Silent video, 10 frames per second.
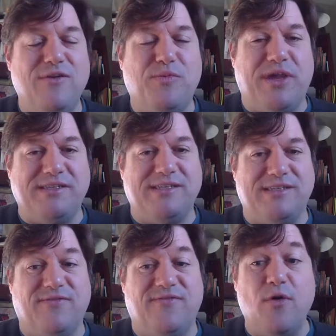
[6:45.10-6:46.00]
give you
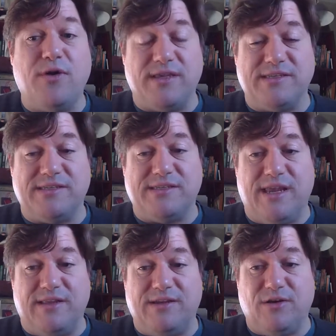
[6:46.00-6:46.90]
places to
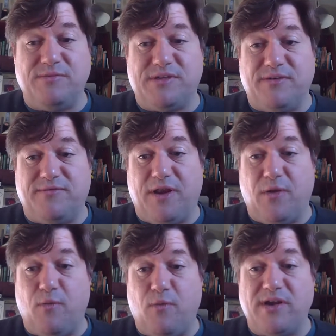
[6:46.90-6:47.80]
focus in terms of,
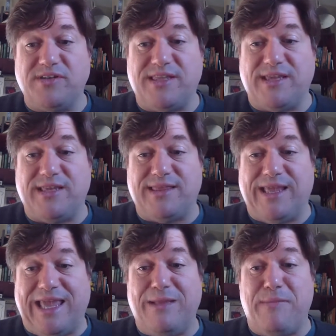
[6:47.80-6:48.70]
where's
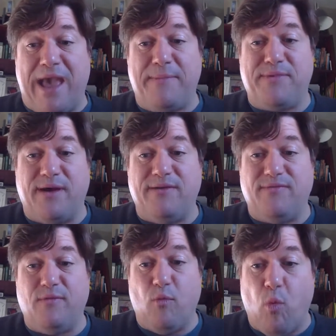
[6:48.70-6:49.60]
the heat map of
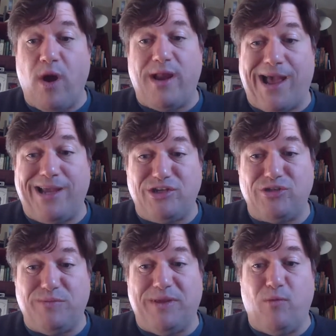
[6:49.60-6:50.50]
what I
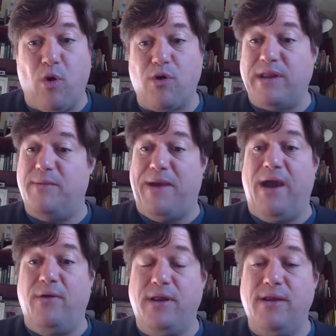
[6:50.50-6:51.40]
should be worried
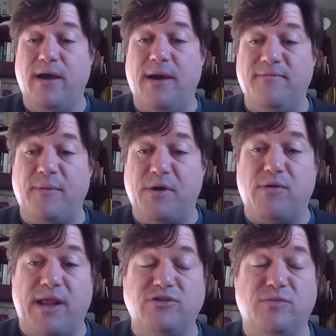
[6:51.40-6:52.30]
about
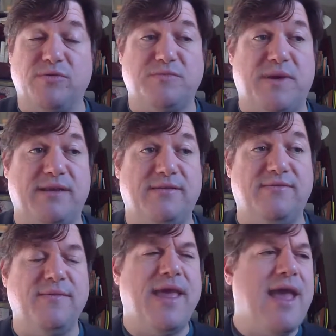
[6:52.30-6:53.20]
from a credential
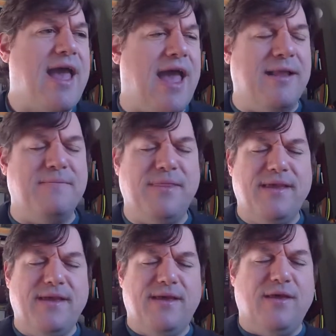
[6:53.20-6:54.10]
perspective. And
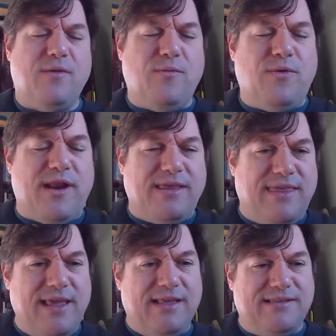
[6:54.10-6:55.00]

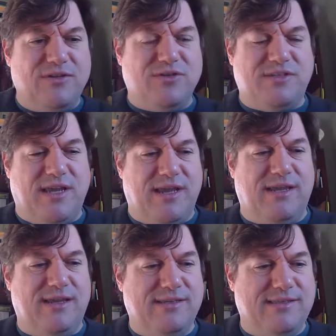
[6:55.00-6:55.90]
what I think is
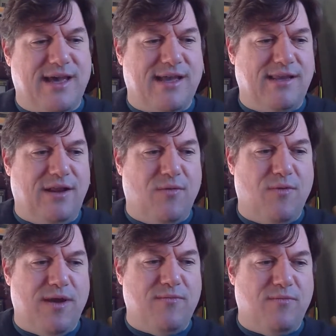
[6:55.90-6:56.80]
interesting is that,
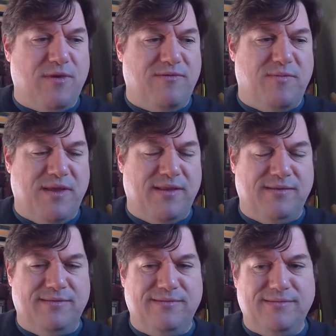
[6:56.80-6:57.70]
when we've
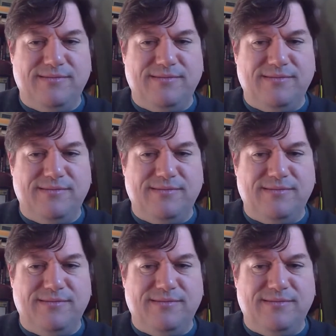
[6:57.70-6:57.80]
been